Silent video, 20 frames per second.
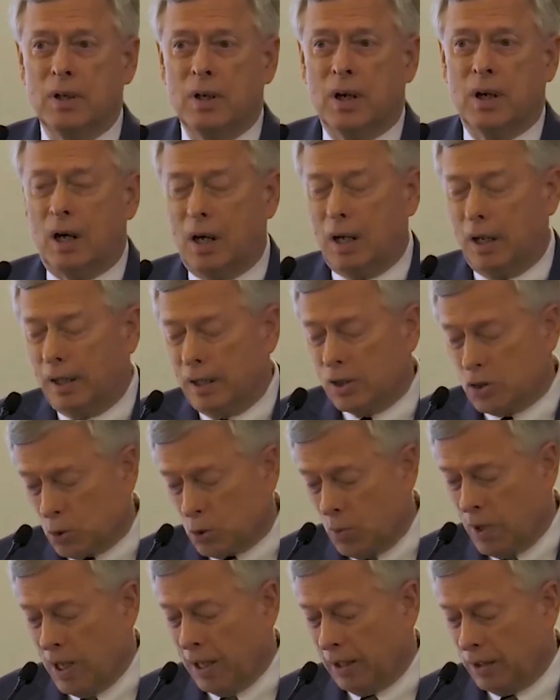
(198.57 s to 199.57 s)
as
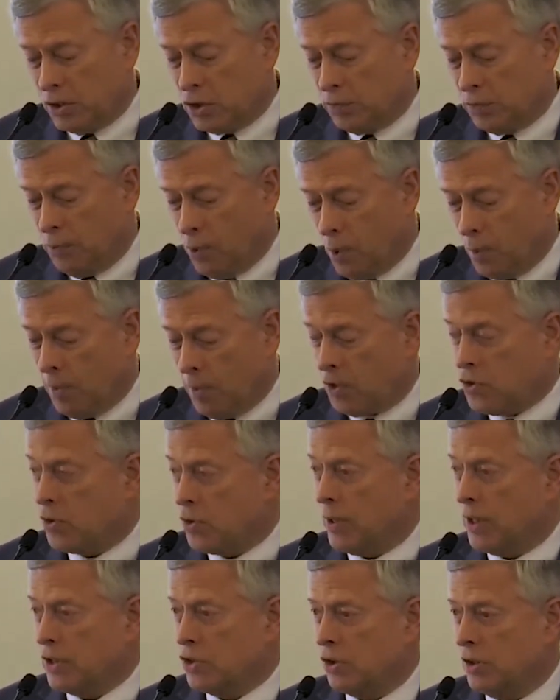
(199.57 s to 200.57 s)
well as former
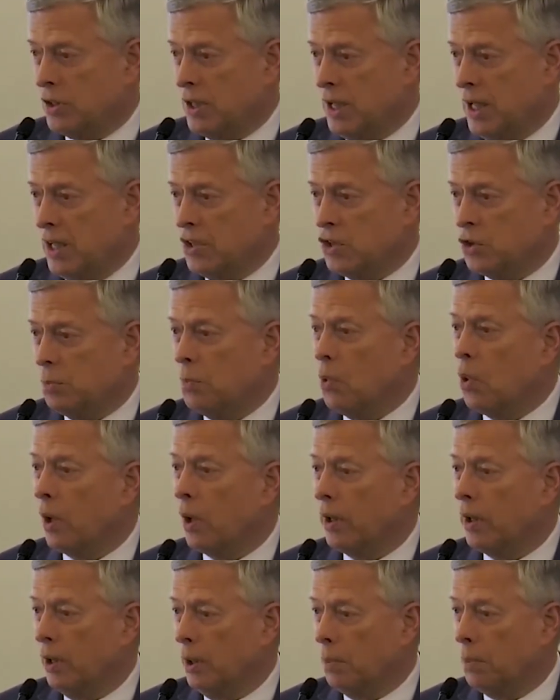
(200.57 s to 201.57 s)
trustees
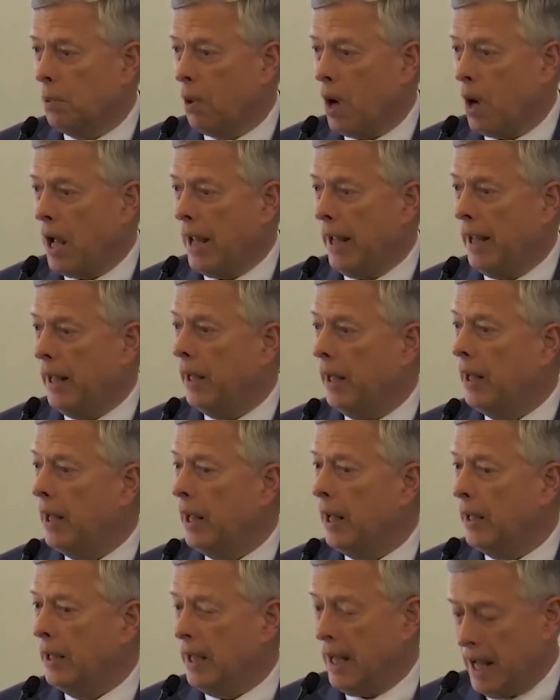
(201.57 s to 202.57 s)
Morgan O'Brien
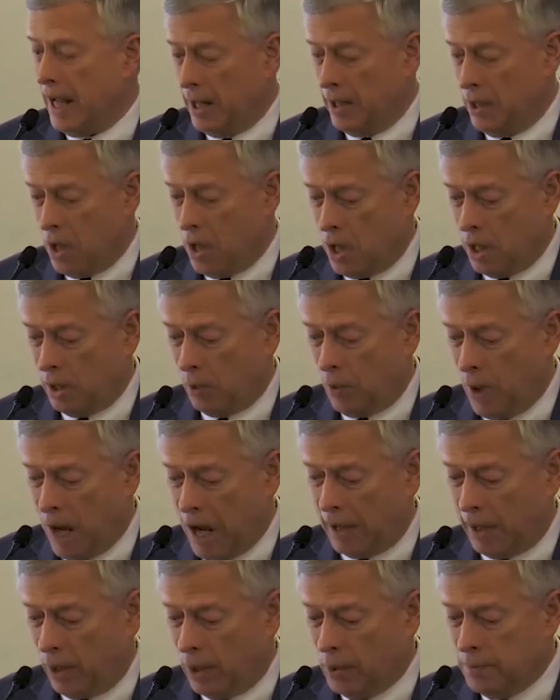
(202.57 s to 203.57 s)
and Dan
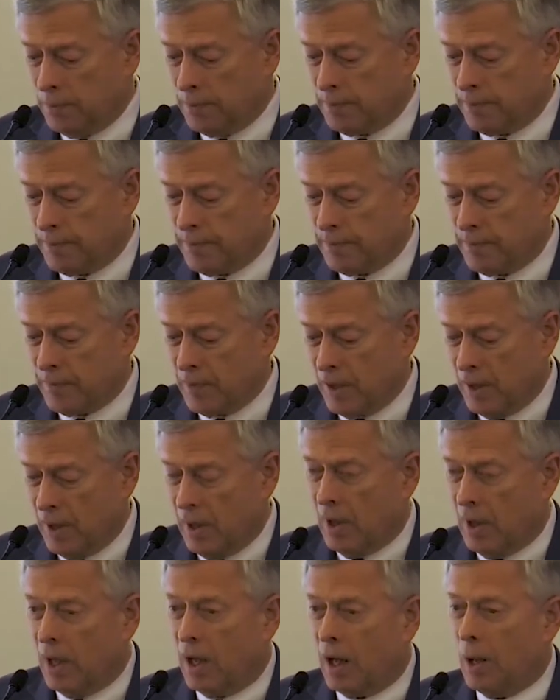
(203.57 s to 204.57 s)
Honorato.
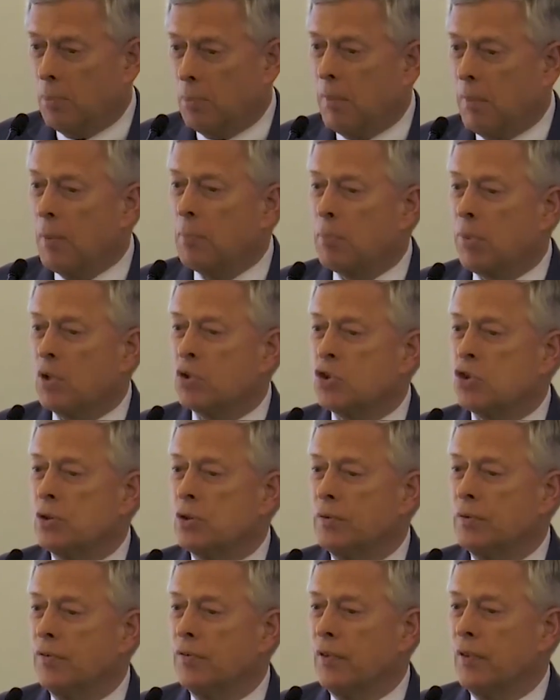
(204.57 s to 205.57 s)
Members
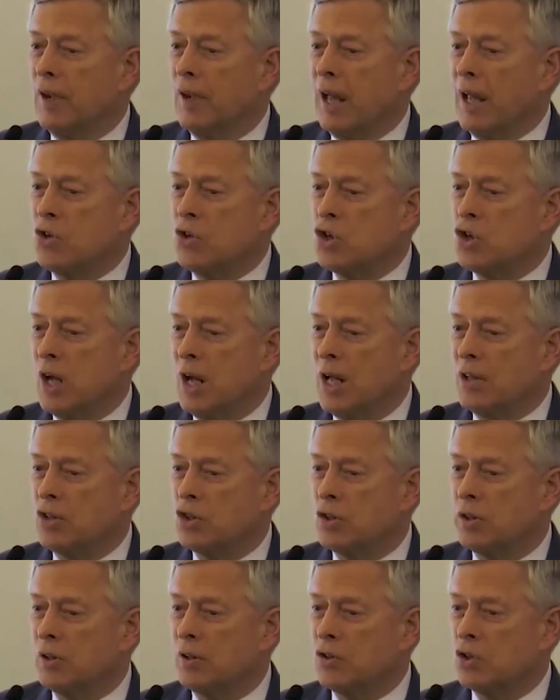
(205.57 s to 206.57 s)
of the
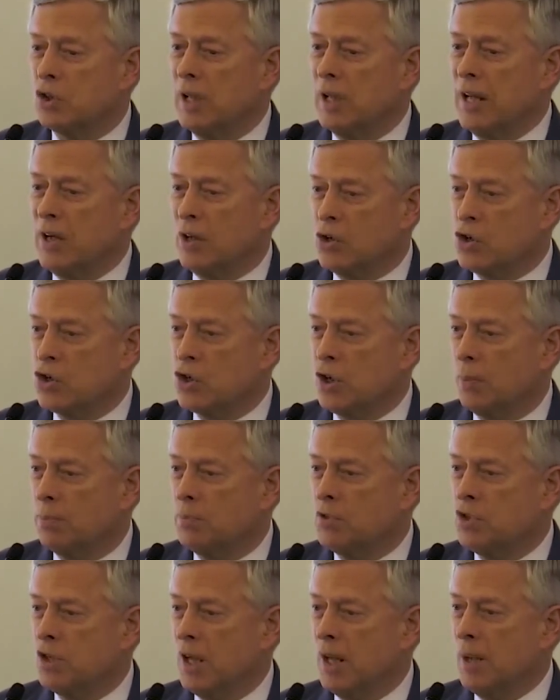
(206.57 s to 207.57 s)
Chancellor's
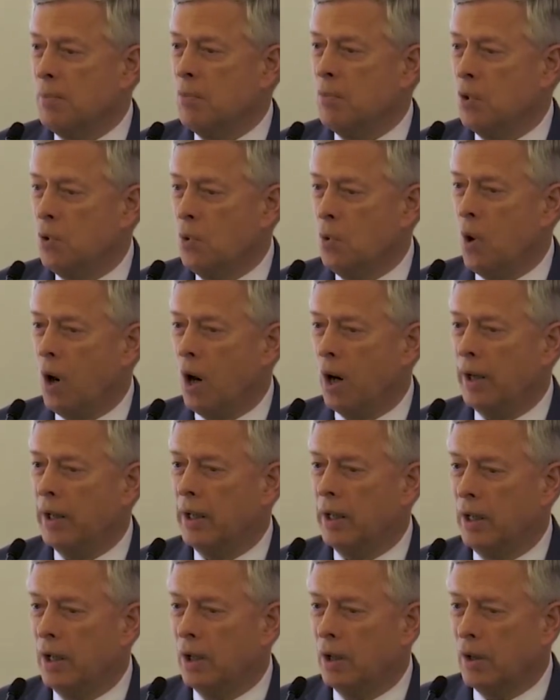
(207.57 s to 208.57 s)
leadership team who are
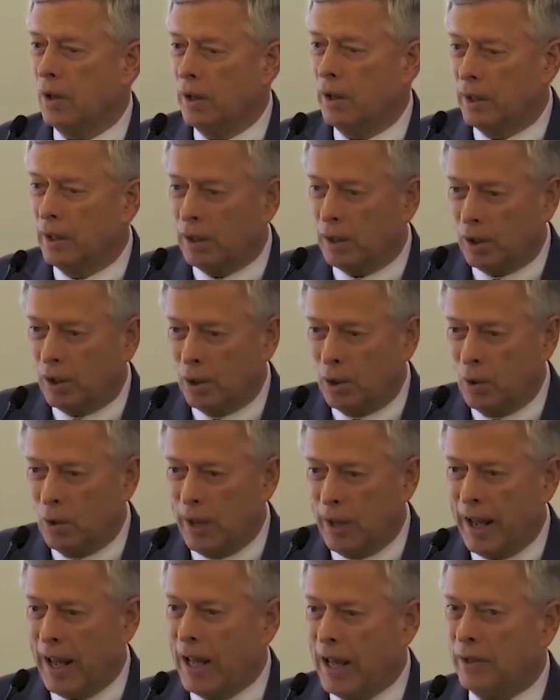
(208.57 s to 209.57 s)
here include
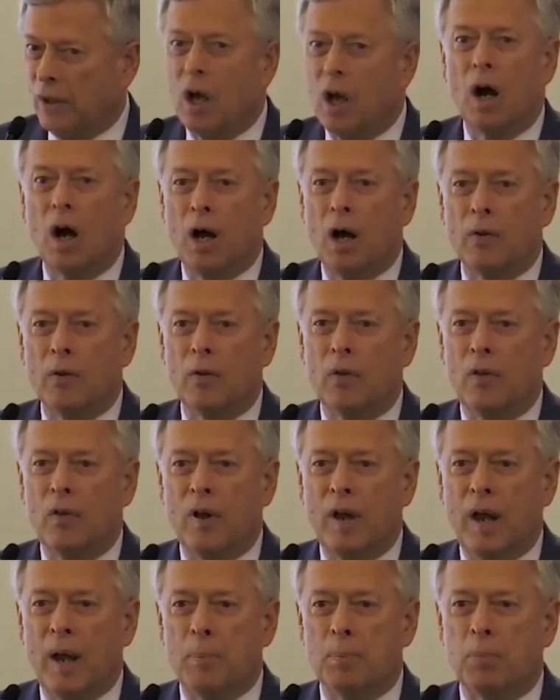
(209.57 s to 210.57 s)
Ann Cudd,
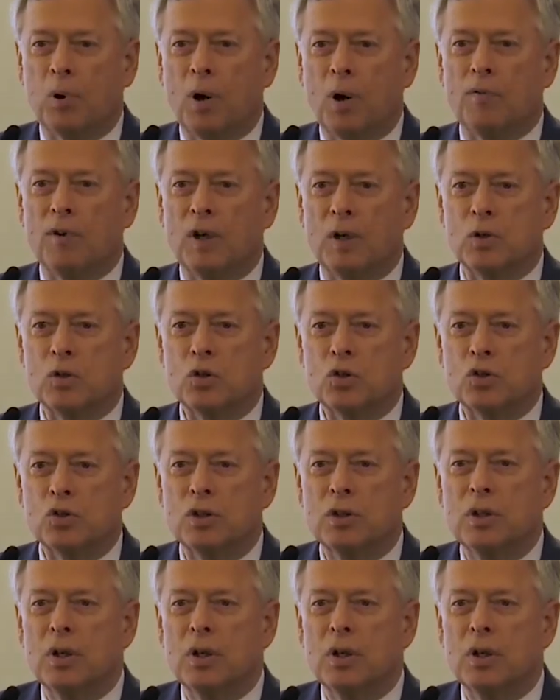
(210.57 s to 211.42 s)
the provost,